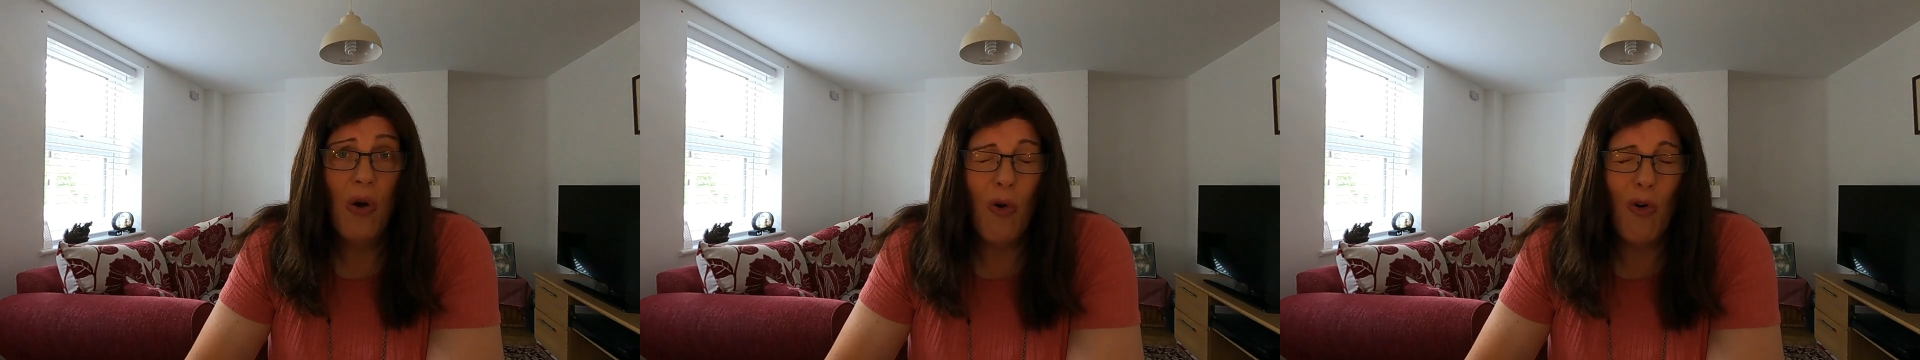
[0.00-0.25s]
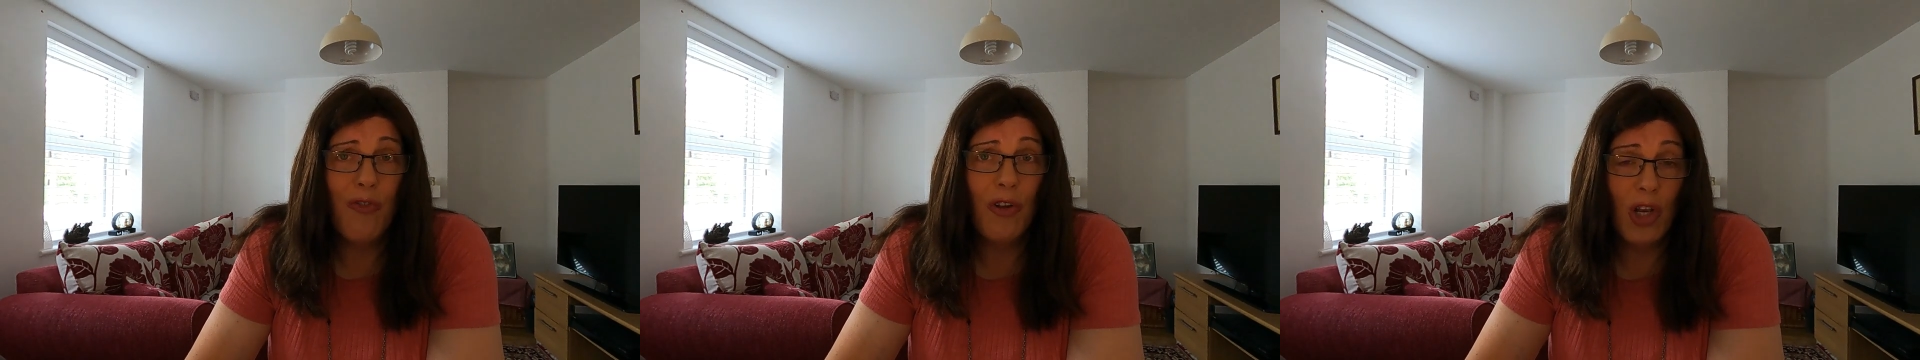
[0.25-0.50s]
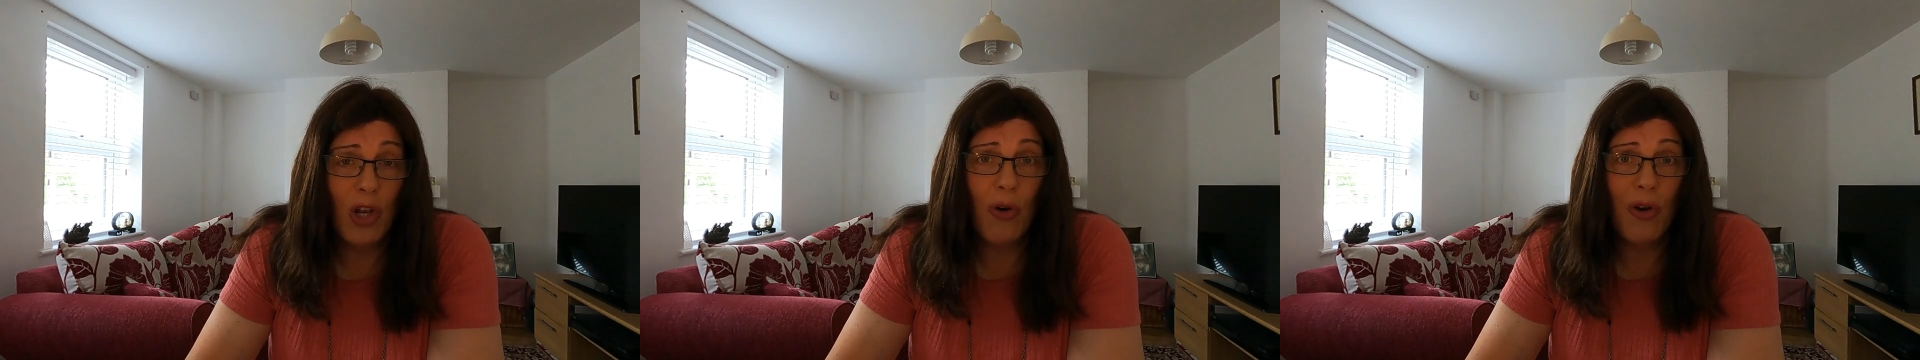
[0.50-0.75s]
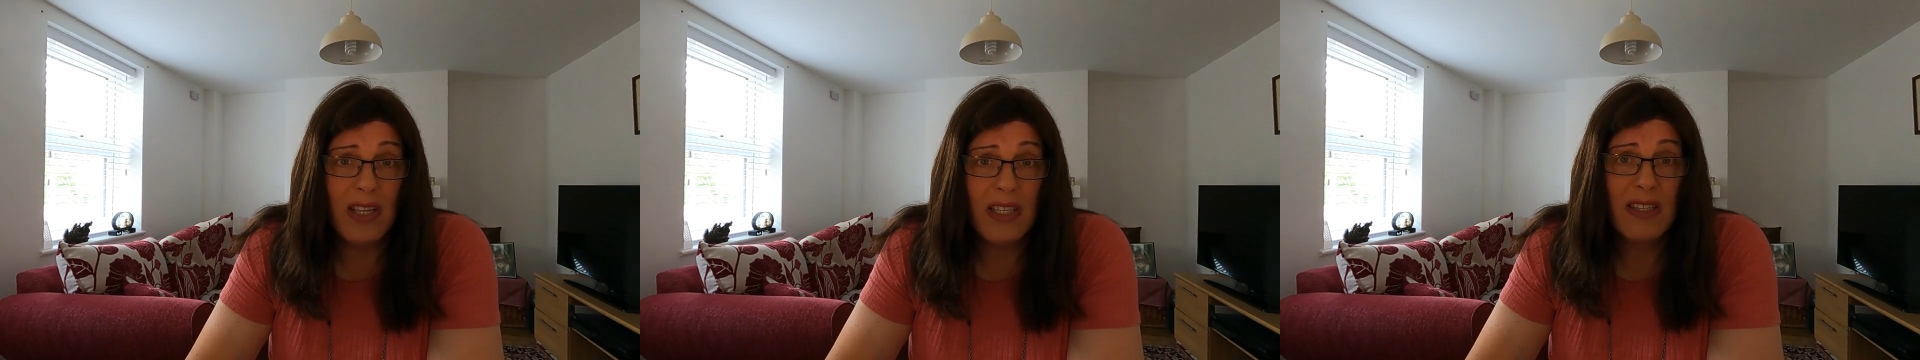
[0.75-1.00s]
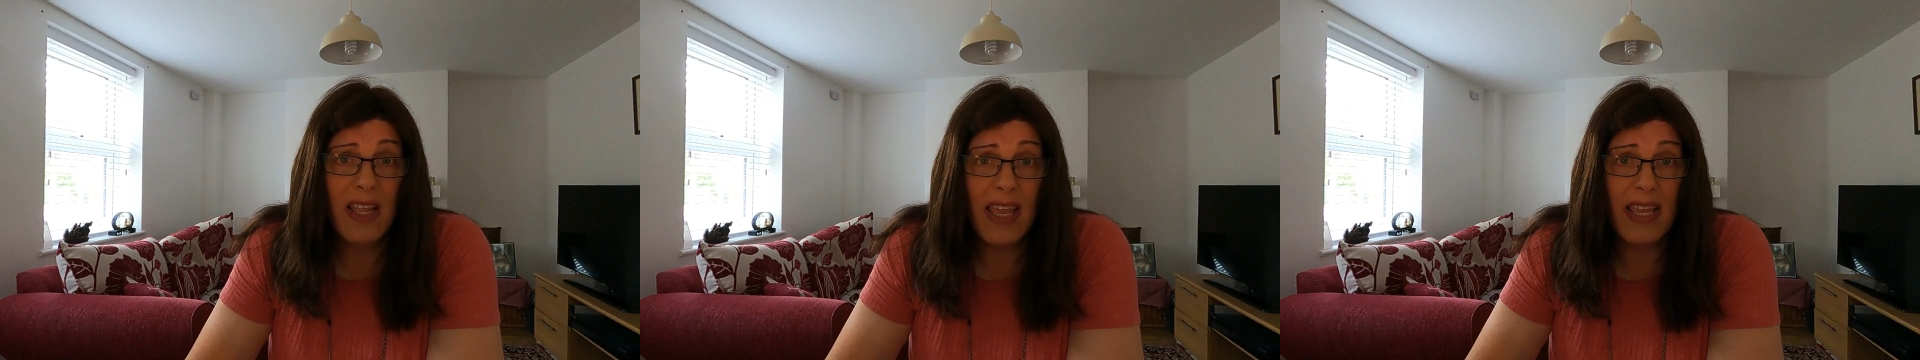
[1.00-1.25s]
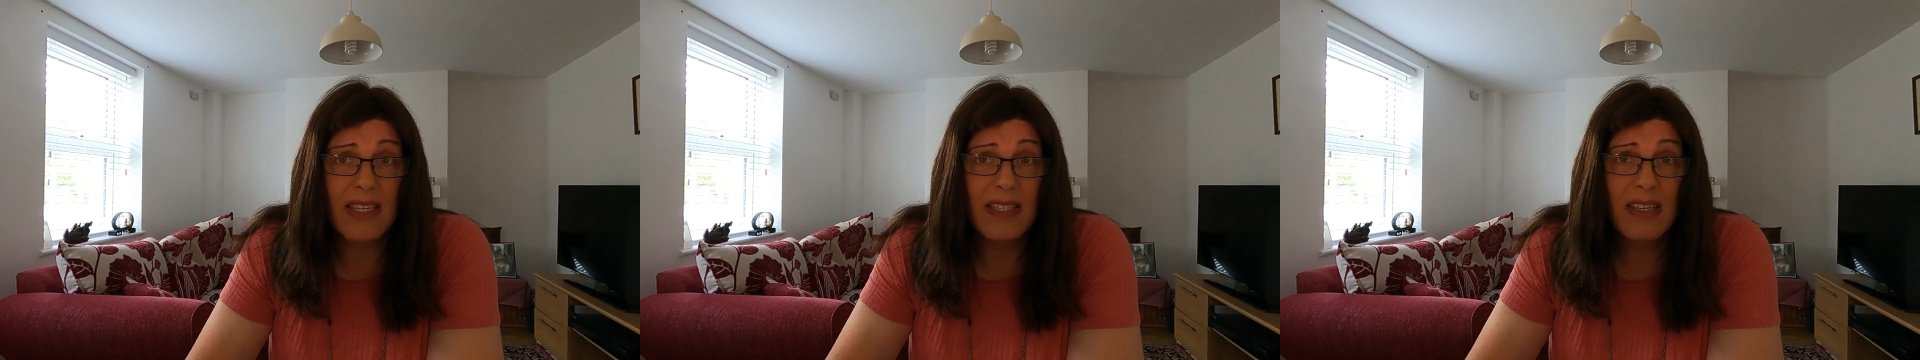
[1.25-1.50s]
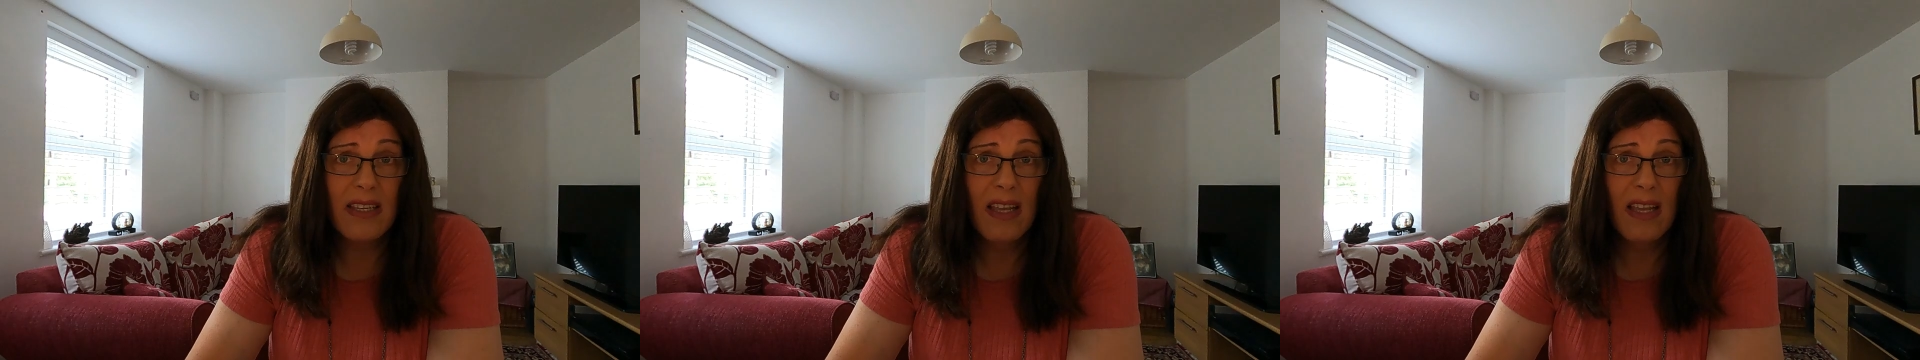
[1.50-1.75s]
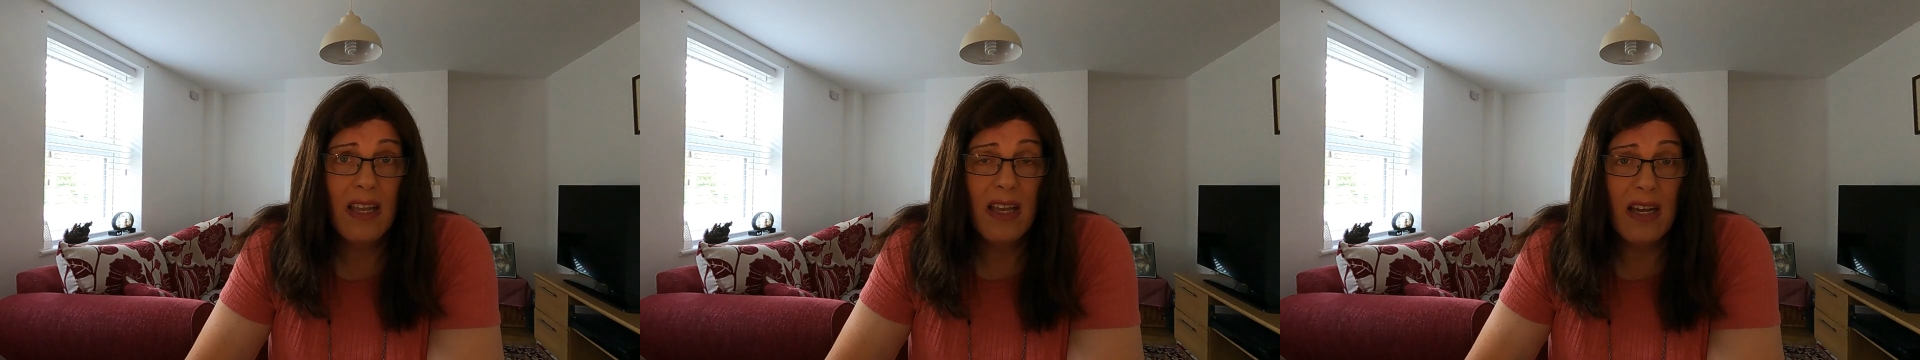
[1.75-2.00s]
or for longer stays
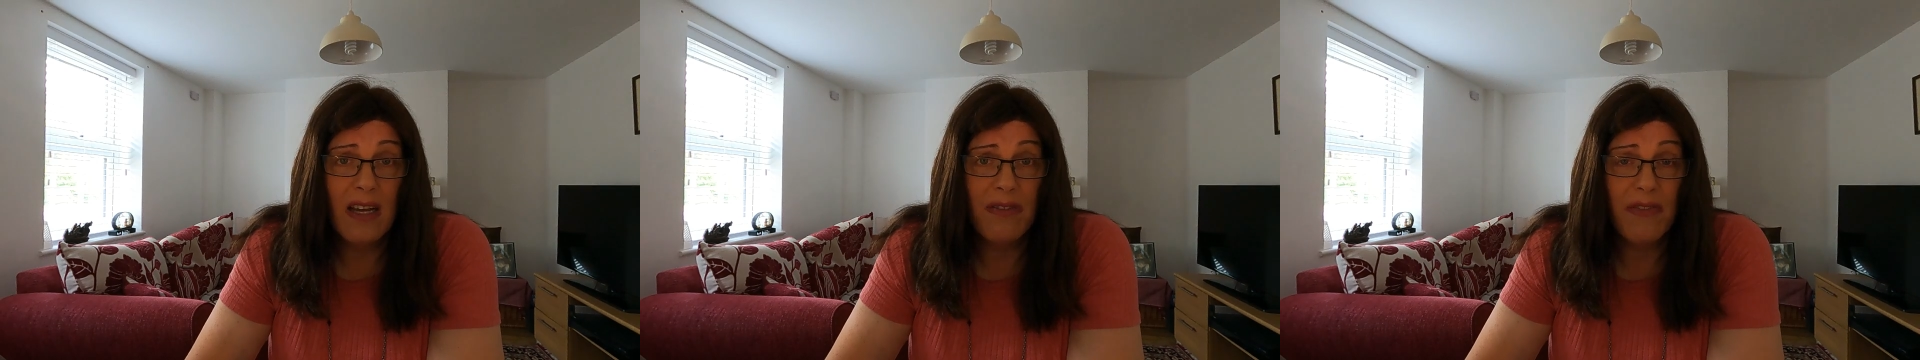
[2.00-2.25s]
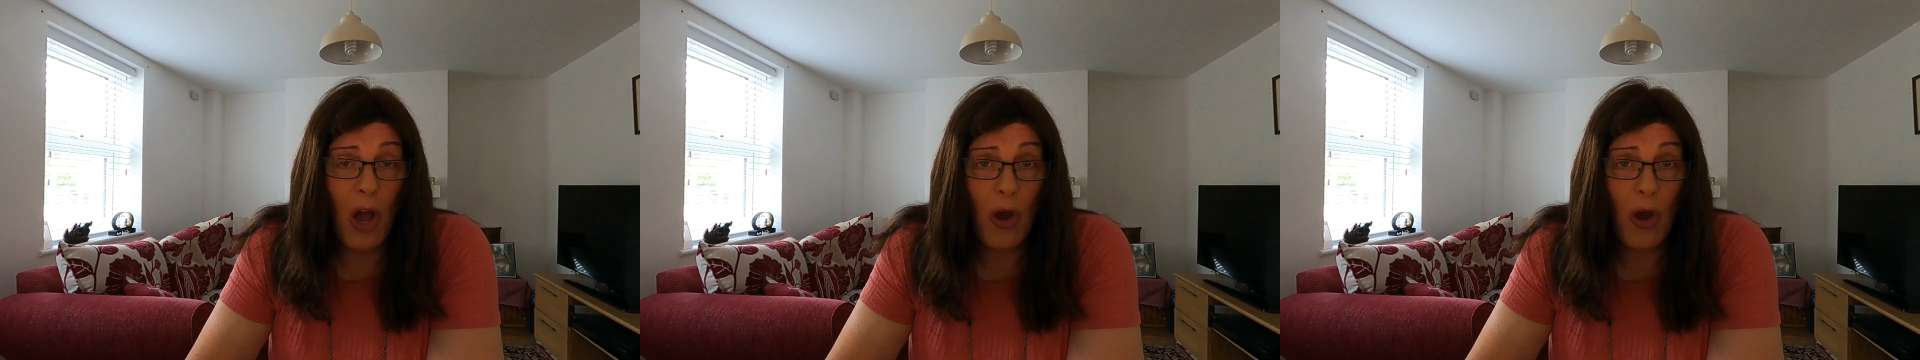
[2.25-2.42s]
of